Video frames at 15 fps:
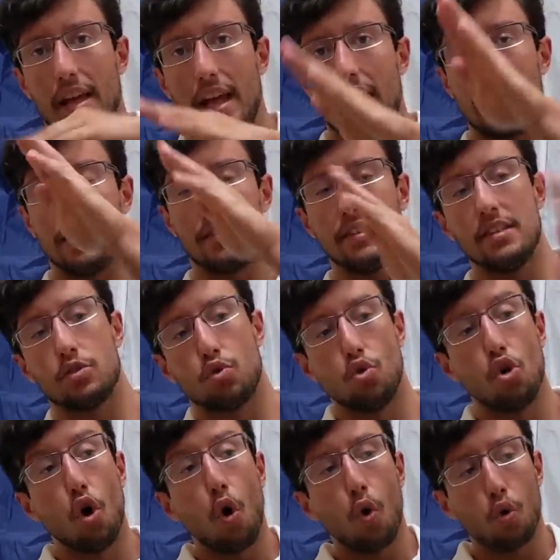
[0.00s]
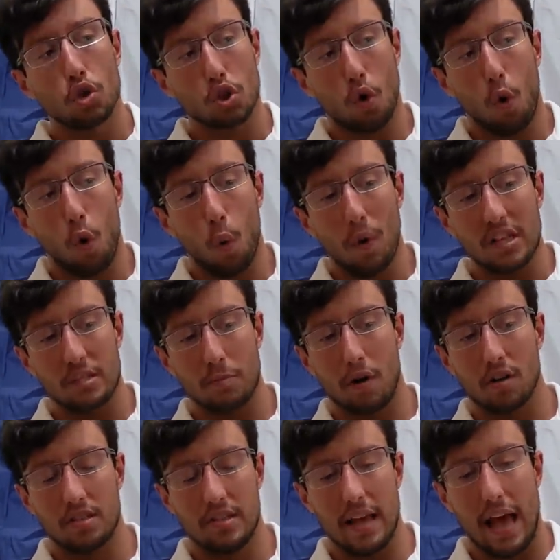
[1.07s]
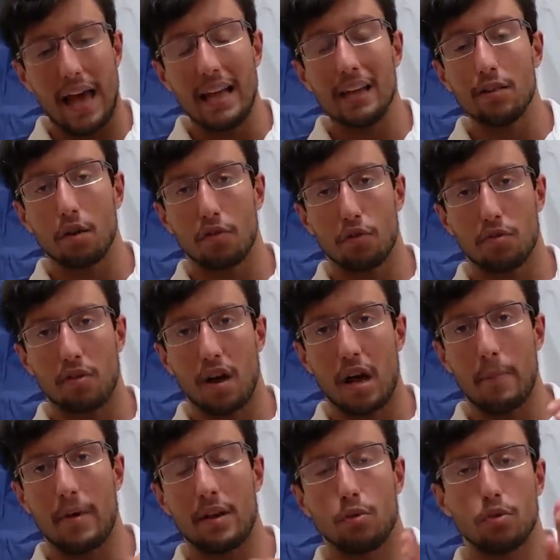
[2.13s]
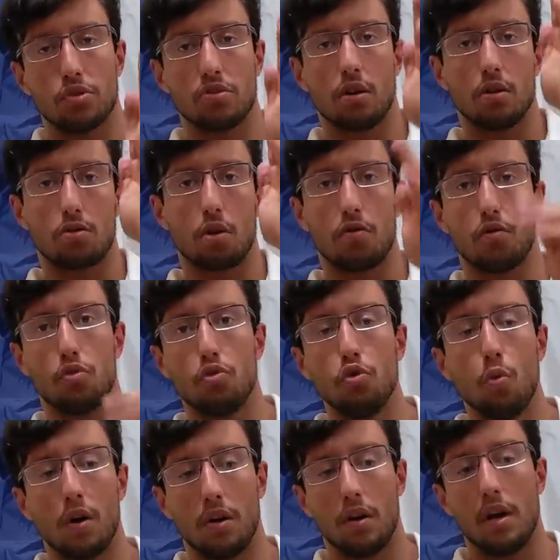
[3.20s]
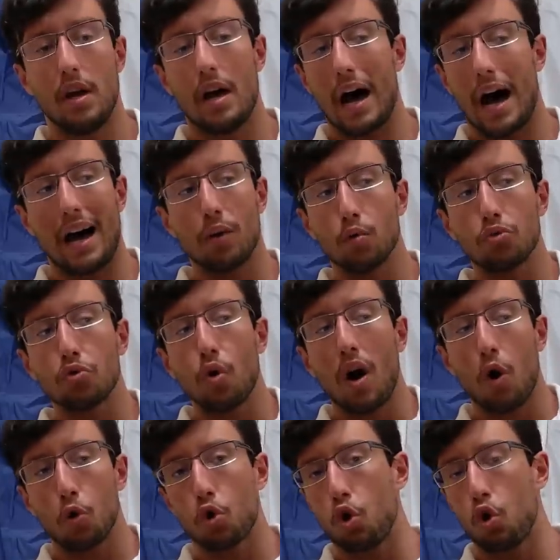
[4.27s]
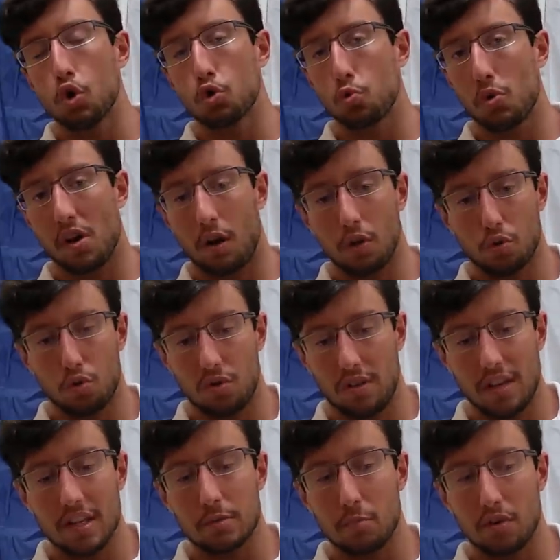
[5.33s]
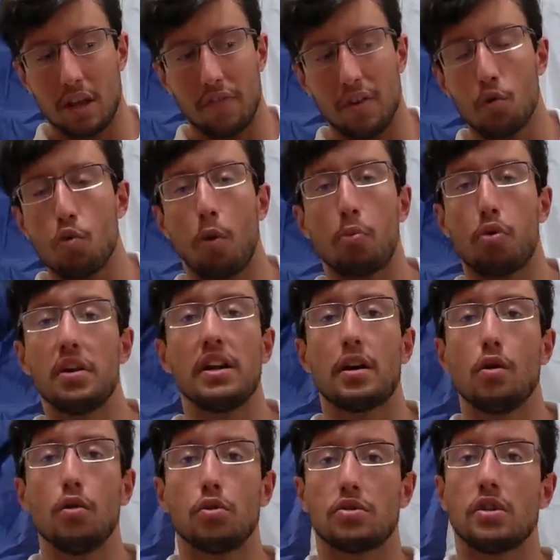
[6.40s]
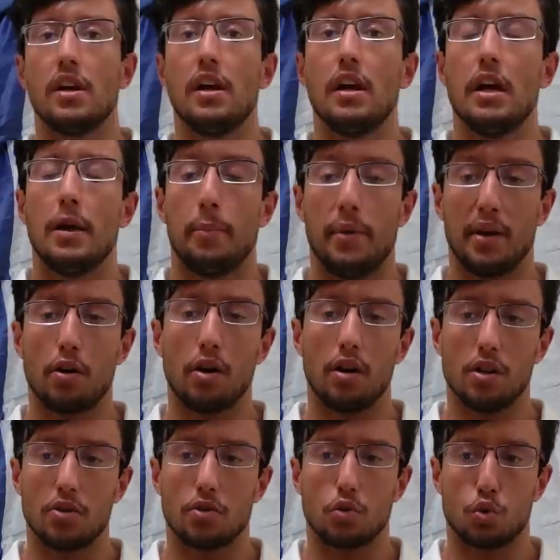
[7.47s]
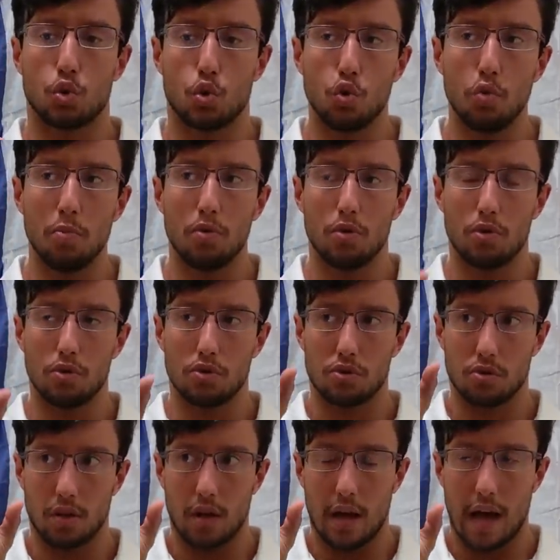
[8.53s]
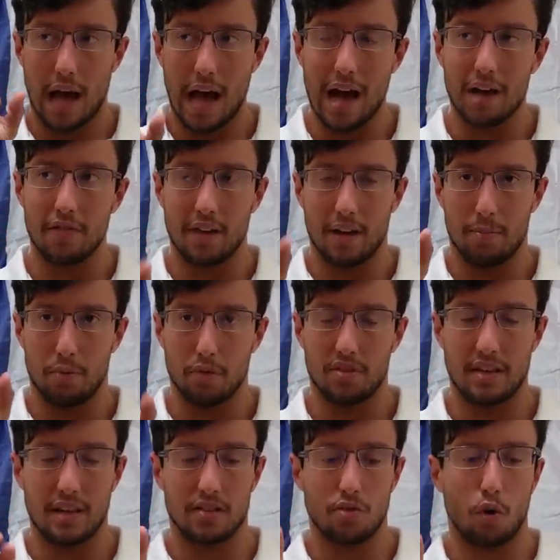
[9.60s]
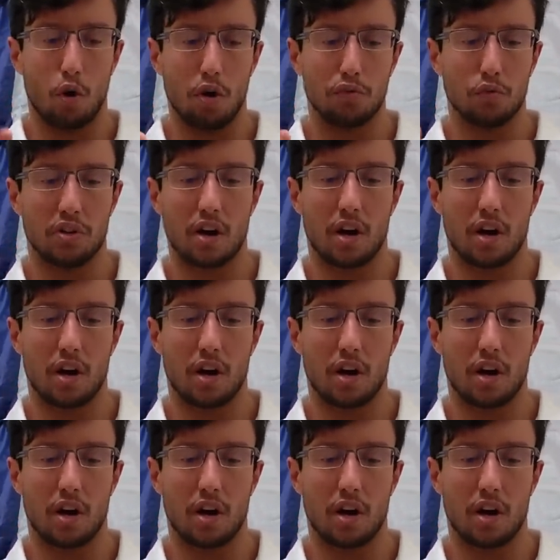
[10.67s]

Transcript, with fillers: And these lows always mark the end of a time and the start of a new one. I don't know how close we are to this, but I think we're pretty close because Zoomers have and possess all of the